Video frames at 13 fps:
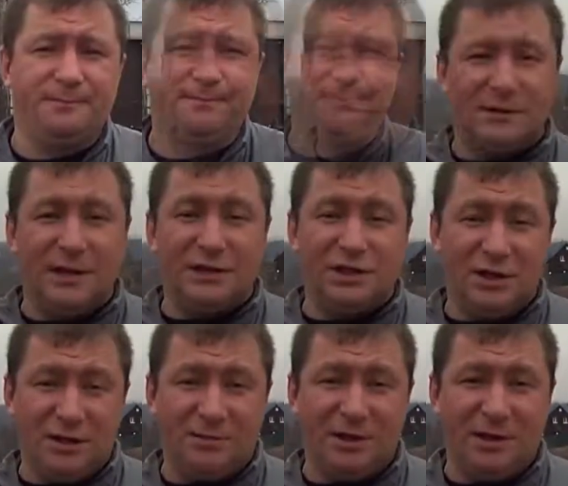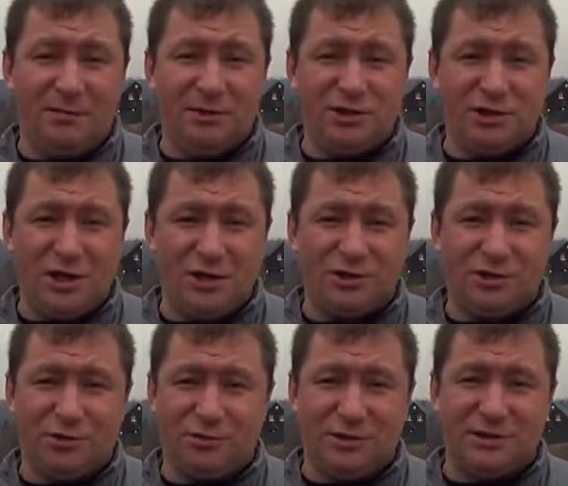That's a promising
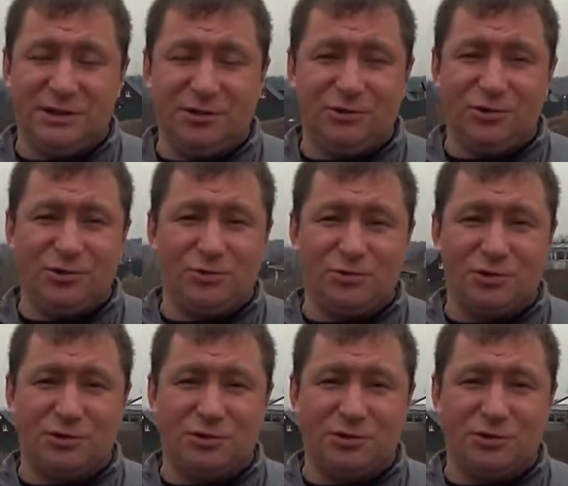beginning, so